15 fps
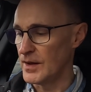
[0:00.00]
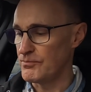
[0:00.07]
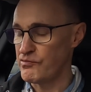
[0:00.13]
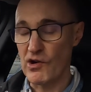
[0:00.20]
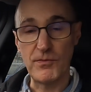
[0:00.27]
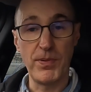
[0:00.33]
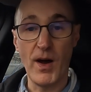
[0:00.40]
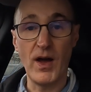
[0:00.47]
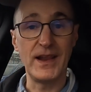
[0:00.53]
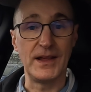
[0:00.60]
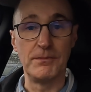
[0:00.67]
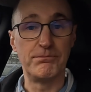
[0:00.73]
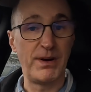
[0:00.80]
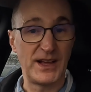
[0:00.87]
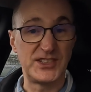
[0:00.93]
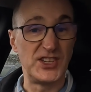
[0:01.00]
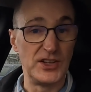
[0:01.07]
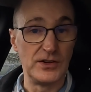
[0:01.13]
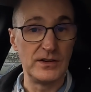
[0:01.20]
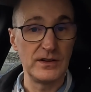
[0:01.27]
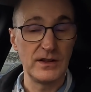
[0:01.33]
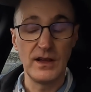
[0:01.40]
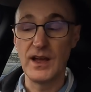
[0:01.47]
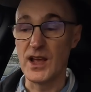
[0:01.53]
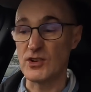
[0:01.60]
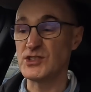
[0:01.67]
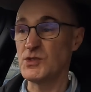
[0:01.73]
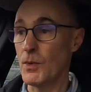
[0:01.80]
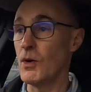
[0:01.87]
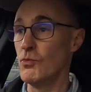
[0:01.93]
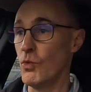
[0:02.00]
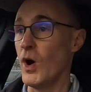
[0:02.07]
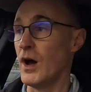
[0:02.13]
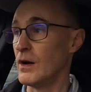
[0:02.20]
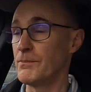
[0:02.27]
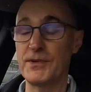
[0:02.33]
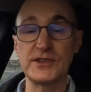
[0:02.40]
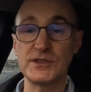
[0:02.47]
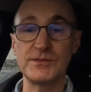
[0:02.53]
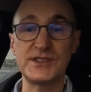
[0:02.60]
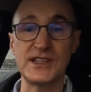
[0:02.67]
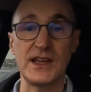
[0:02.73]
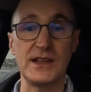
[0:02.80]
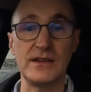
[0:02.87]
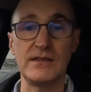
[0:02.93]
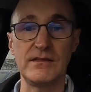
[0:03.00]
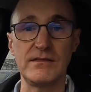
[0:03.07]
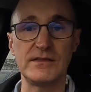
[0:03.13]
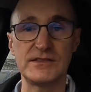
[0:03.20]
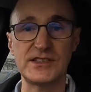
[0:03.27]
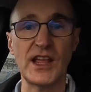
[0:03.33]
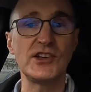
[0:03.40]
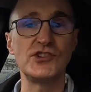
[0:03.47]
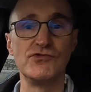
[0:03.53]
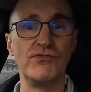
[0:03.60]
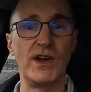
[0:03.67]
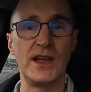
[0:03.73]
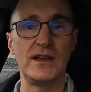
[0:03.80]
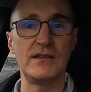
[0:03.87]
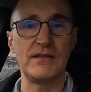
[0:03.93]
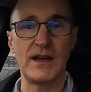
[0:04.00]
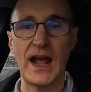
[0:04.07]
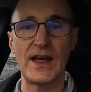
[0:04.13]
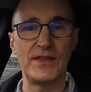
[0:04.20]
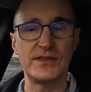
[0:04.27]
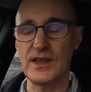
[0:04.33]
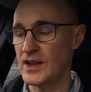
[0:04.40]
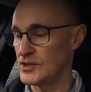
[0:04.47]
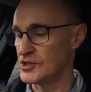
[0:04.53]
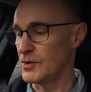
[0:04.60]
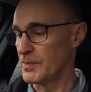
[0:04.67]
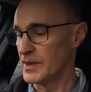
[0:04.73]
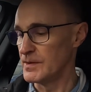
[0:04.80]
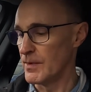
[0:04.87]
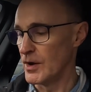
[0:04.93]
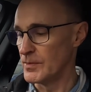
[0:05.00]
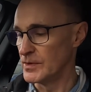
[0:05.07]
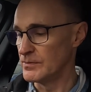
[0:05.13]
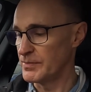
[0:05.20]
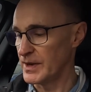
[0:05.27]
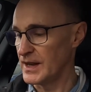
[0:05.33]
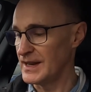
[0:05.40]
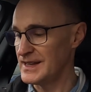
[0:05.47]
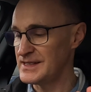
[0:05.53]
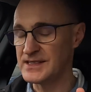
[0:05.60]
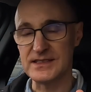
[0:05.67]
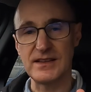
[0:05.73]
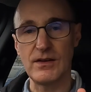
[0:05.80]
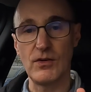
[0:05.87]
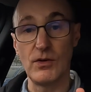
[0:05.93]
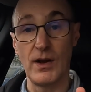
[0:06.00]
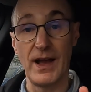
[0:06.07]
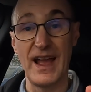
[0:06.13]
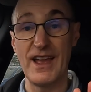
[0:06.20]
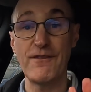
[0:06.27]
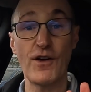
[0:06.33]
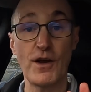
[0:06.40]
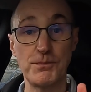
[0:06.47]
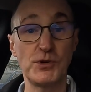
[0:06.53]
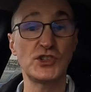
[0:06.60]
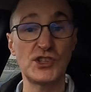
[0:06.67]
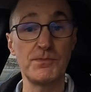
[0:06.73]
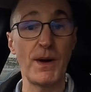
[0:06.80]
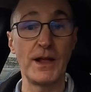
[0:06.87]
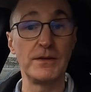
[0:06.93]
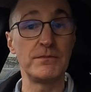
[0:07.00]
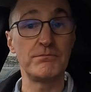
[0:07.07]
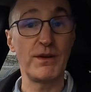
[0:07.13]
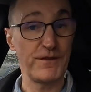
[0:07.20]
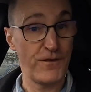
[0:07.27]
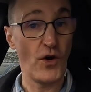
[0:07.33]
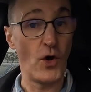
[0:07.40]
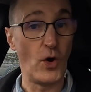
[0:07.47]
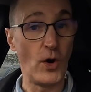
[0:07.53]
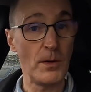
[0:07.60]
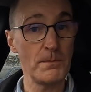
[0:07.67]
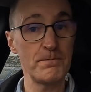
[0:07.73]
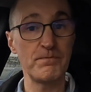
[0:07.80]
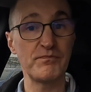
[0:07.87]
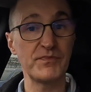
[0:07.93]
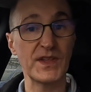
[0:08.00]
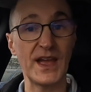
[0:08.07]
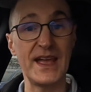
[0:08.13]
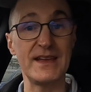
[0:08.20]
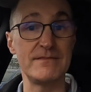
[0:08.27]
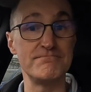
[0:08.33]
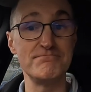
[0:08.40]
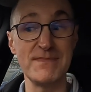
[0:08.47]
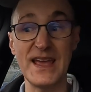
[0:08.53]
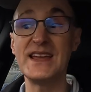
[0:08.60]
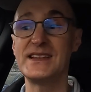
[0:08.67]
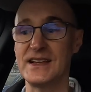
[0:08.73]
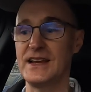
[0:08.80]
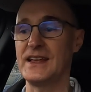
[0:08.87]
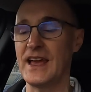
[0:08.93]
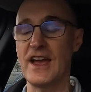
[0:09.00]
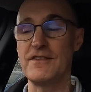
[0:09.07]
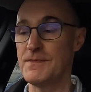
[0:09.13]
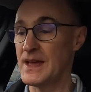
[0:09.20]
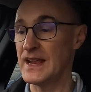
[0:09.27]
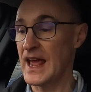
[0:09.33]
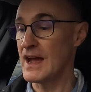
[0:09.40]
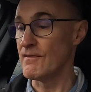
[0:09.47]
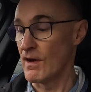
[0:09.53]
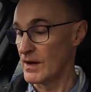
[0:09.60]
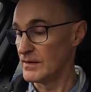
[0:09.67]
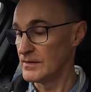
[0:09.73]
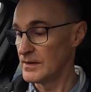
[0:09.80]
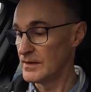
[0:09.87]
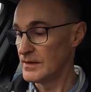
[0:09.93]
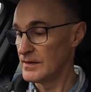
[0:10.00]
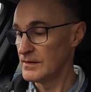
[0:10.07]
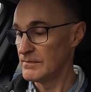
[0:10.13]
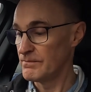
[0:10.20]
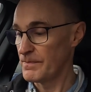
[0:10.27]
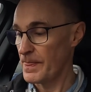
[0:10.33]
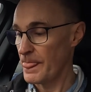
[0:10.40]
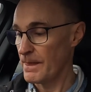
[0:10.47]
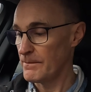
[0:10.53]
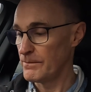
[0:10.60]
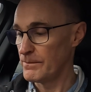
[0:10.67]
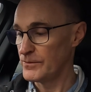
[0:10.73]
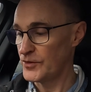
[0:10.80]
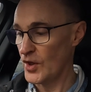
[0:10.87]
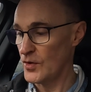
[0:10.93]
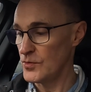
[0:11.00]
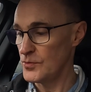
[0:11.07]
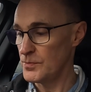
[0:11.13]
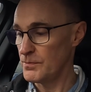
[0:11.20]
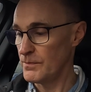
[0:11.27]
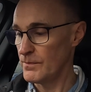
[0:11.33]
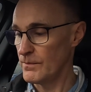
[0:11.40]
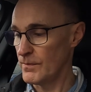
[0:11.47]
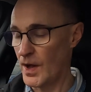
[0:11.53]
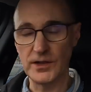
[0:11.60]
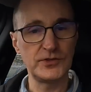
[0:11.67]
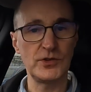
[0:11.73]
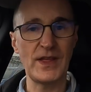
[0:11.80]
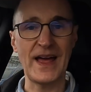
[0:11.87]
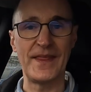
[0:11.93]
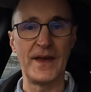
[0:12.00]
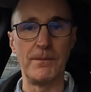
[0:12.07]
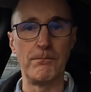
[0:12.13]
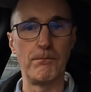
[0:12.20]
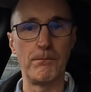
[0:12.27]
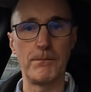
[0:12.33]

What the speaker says: Pro Pilot button, because it won't work because I'm sitting stationary at the dealership at the moment. But at least if I pushed the button before, it immediately gave me an error. So I'll do that then.